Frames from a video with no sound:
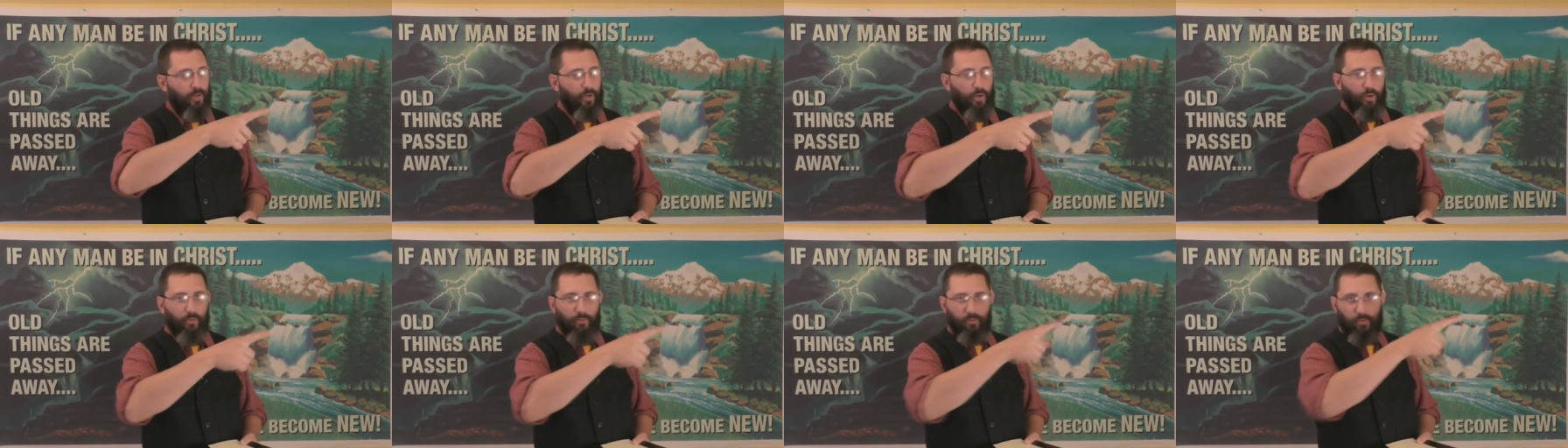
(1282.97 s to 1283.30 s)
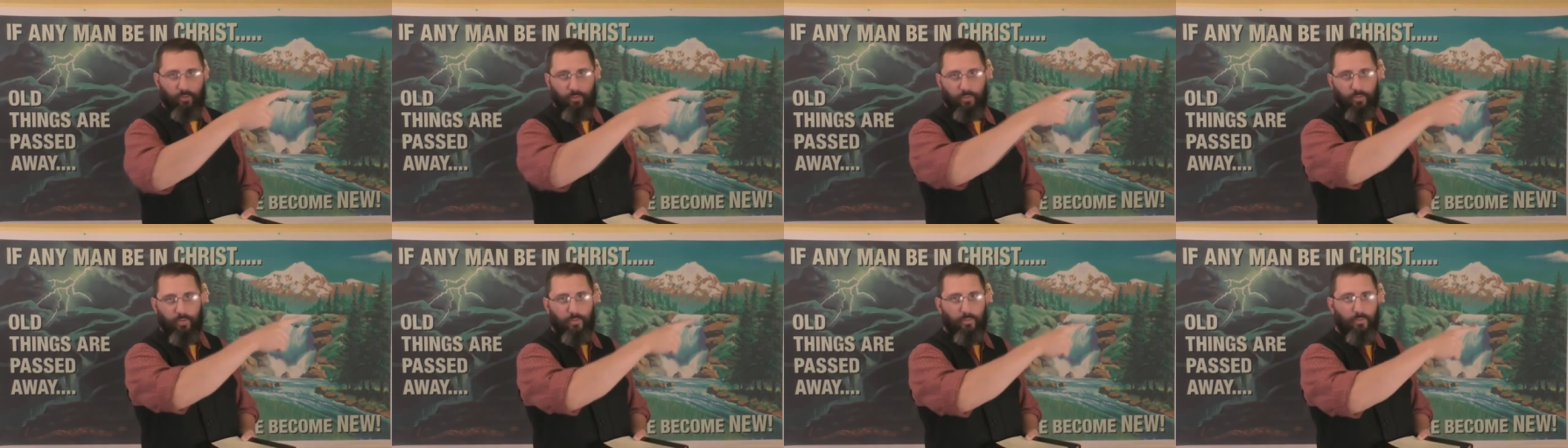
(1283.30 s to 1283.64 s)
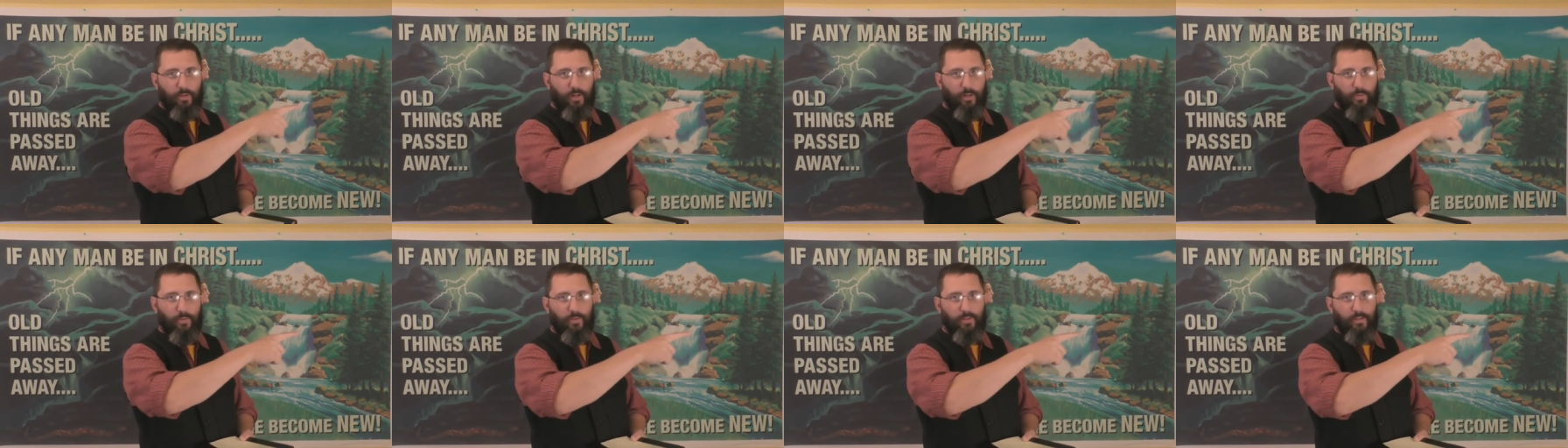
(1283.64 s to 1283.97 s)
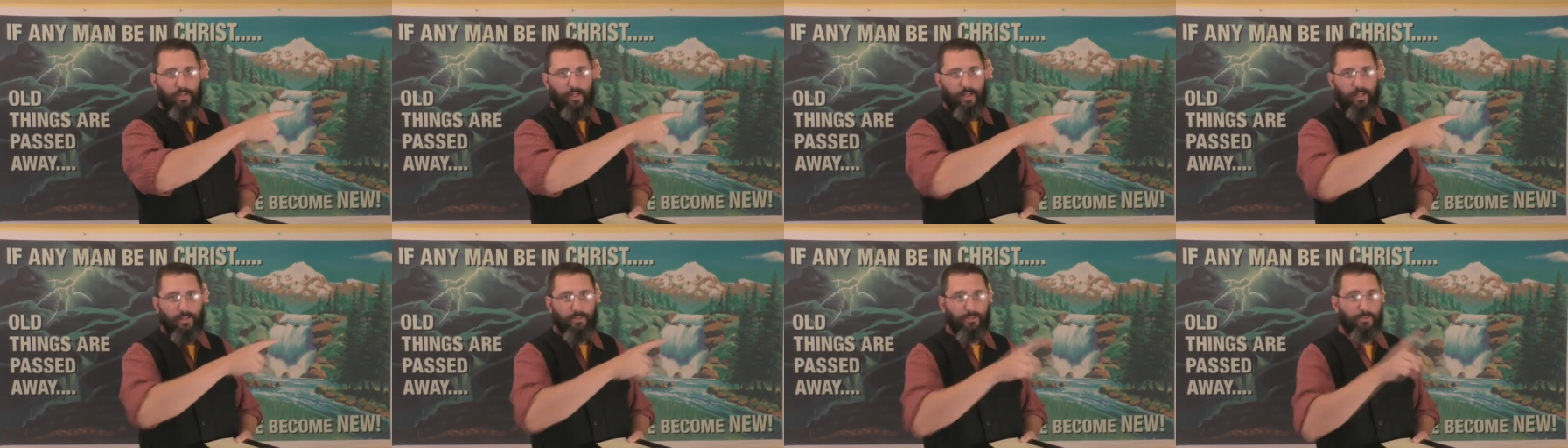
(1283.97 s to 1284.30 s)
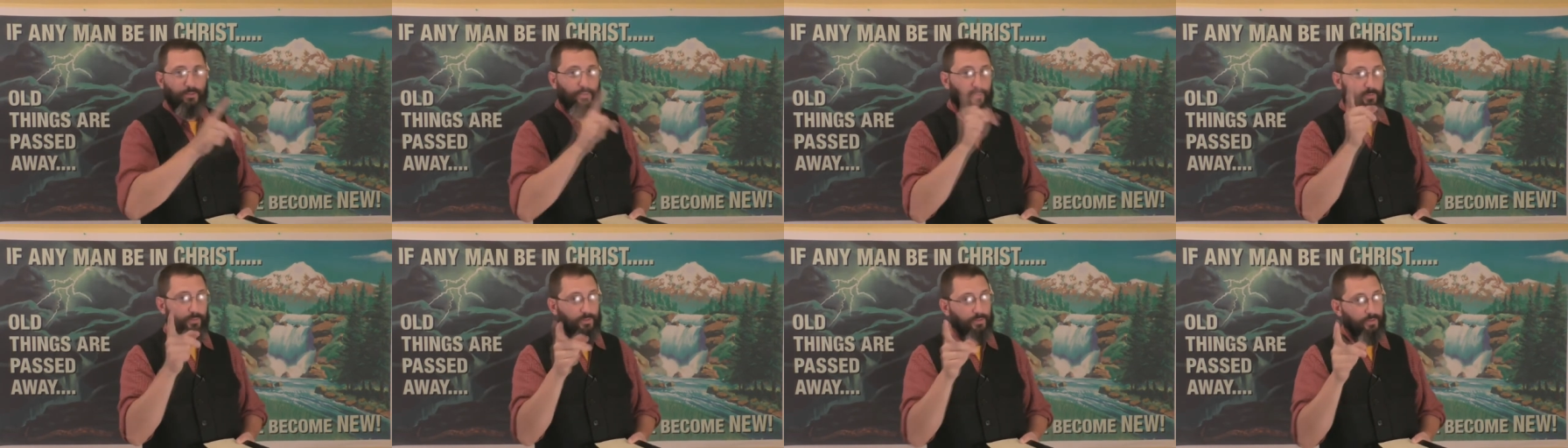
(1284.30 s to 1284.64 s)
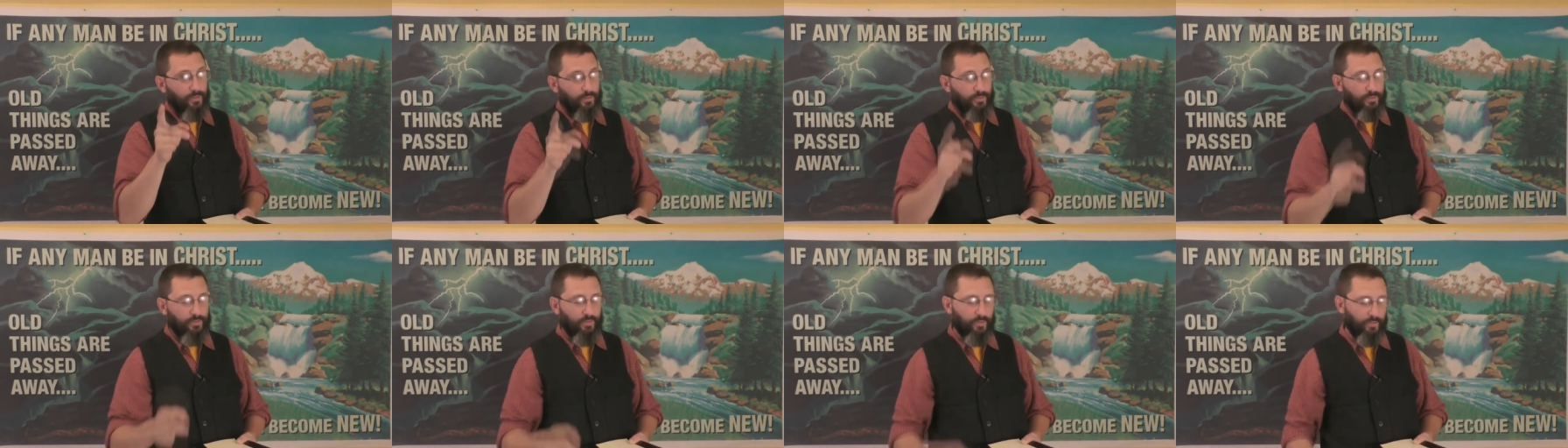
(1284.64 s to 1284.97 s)
over towards where I went to high school, which
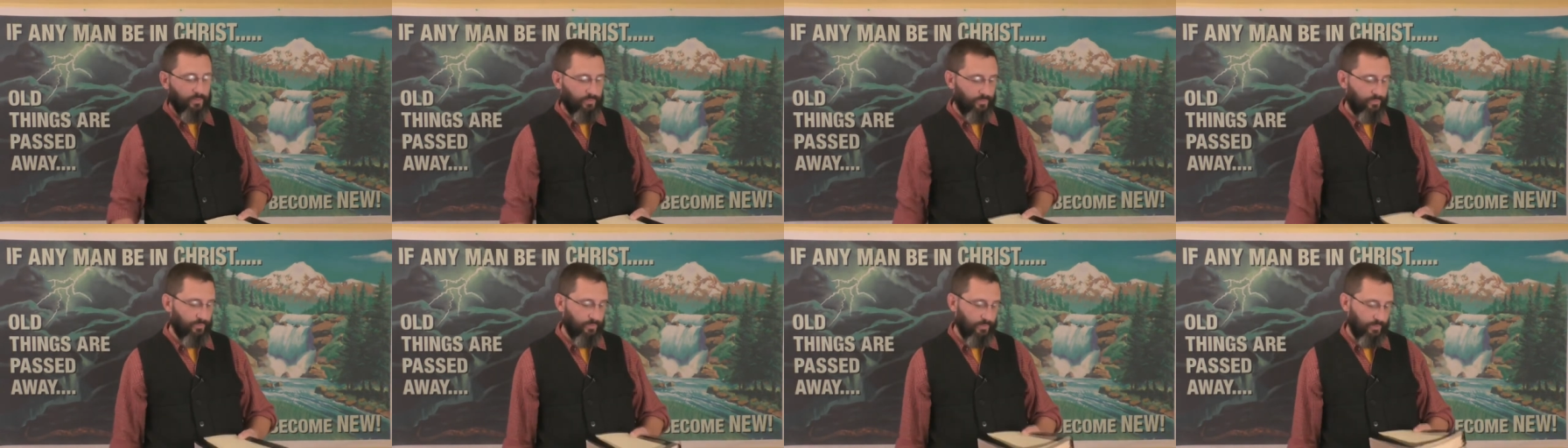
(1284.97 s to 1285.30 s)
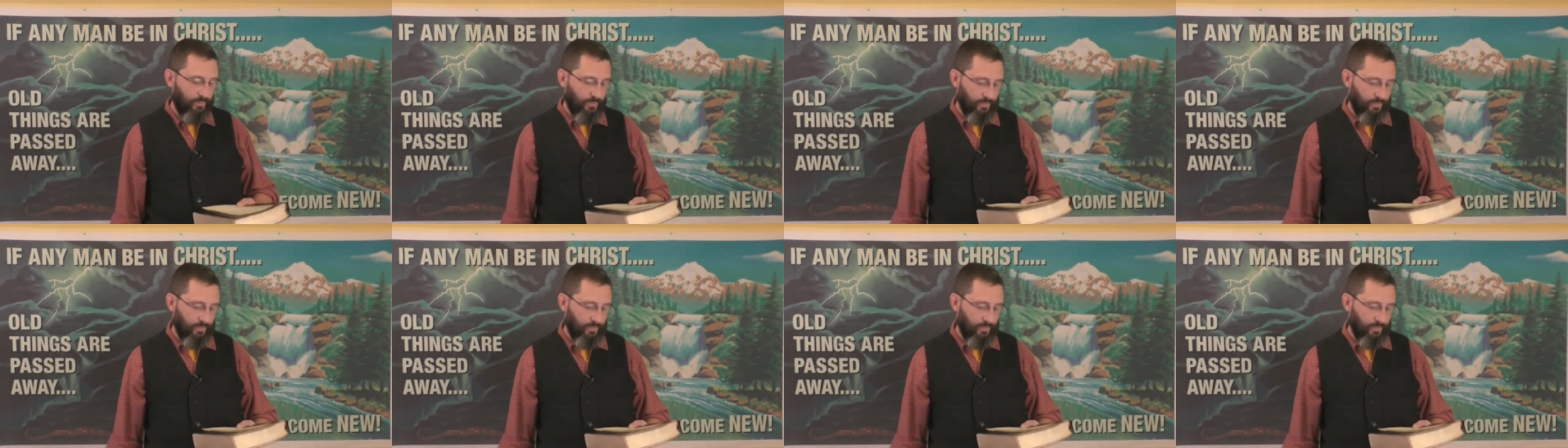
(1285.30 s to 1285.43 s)
I'll show